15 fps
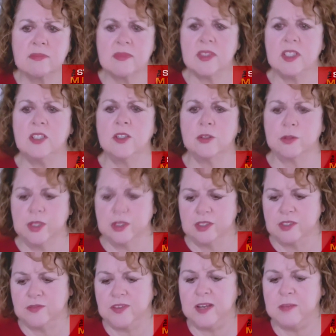you know his
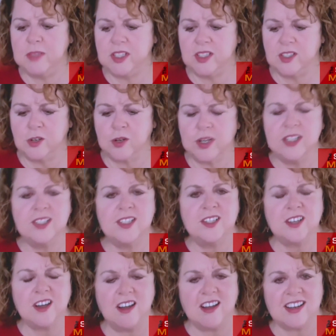famous crazy
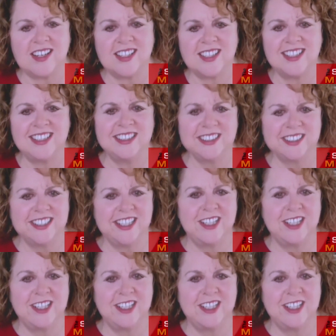doc in